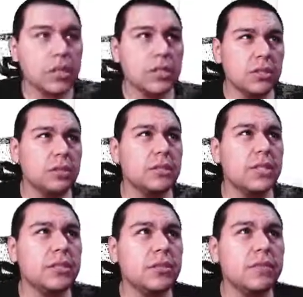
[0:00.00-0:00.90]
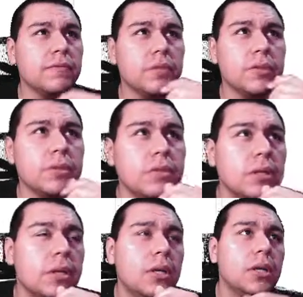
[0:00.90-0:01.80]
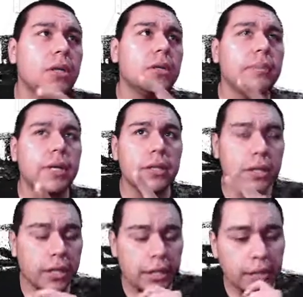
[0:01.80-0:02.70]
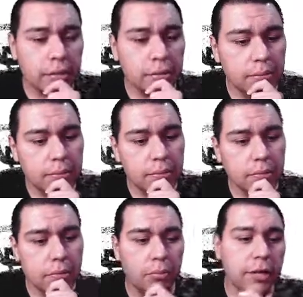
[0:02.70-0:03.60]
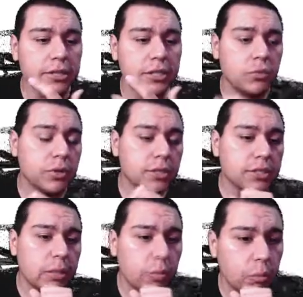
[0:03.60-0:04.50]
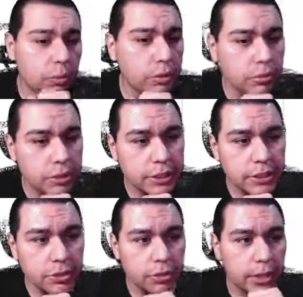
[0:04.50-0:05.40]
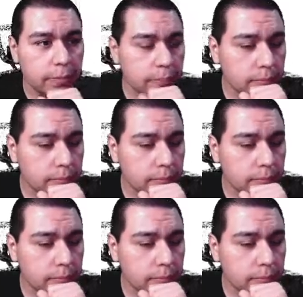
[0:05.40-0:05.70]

So let's start first by looking at or practicing with the same way we were doing yesterday.